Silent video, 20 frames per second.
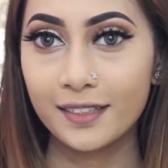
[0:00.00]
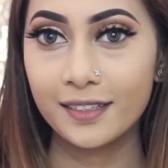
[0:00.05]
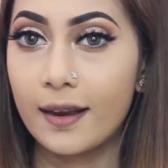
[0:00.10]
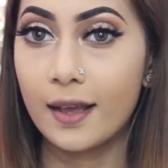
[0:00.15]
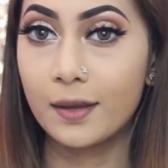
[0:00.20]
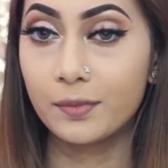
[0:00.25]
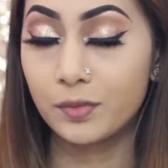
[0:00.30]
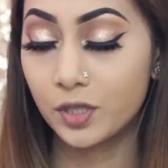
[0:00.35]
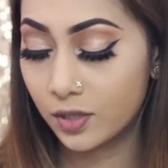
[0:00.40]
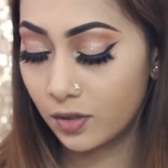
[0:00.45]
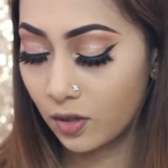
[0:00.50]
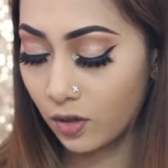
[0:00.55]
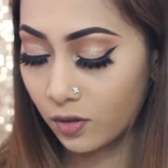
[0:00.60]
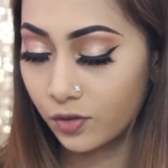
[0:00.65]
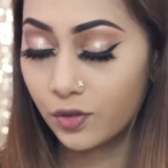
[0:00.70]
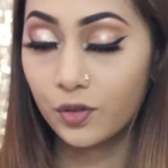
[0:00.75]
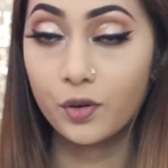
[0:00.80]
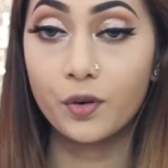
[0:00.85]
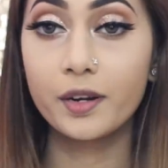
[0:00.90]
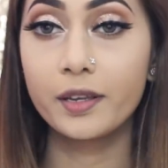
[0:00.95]
And I'm just
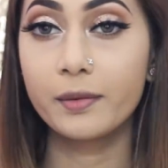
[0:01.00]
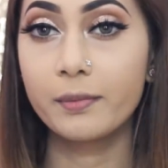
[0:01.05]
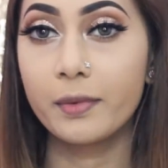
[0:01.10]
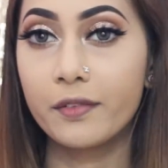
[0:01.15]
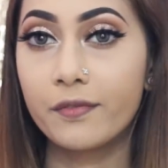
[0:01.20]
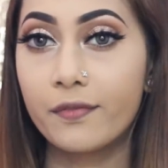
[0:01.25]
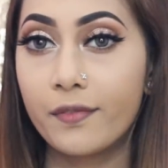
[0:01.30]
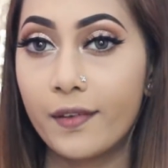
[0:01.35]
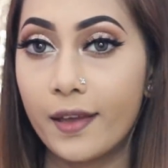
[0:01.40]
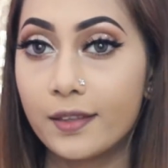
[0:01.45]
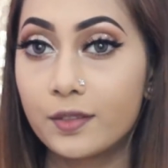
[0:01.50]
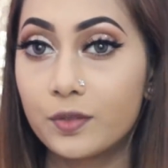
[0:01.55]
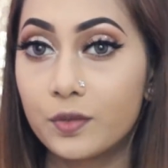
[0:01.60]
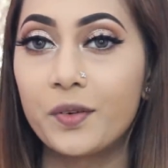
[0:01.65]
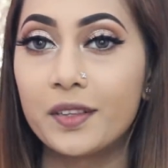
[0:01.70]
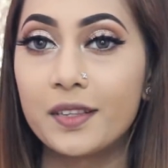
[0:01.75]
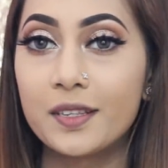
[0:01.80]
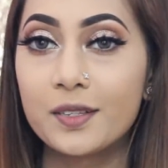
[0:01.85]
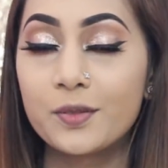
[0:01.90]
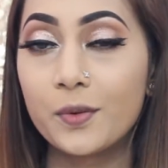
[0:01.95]
contouring my face
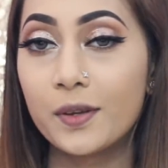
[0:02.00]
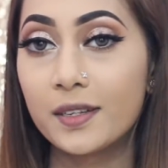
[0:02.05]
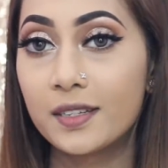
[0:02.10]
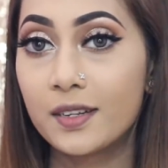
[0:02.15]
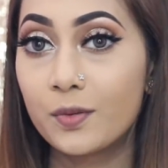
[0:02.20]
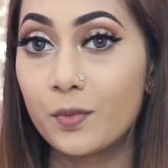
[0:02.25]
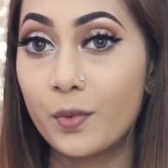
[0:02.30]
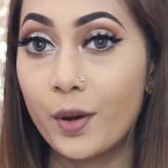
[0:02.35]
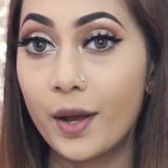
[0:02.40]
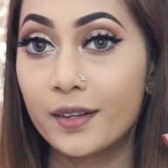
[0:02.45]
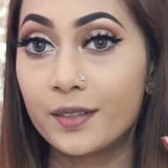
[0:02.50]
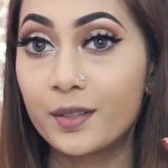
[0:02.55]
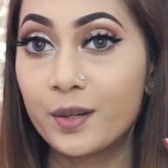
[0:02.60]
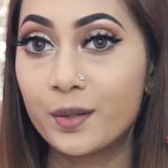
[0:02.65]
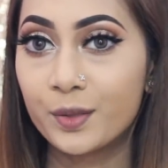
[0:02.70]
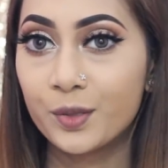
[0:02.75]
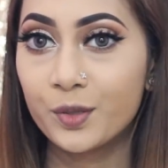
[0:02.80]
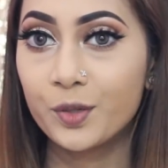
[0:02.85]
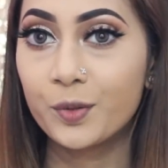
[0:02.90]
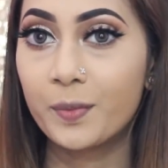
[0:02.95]
with this Wet n Wild
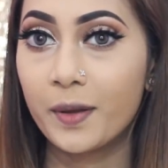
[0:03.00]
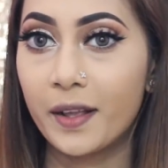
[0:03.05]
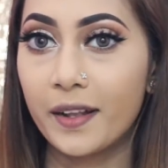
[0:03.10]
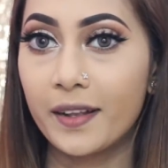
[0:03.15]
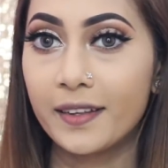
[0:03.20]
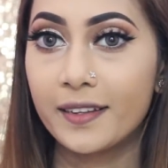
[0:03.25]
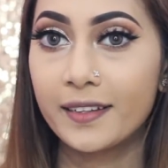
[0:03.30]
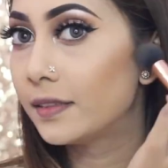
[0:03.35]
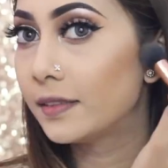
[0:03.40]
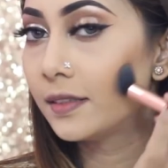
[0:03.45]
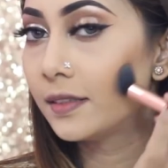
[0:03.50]
contour palette.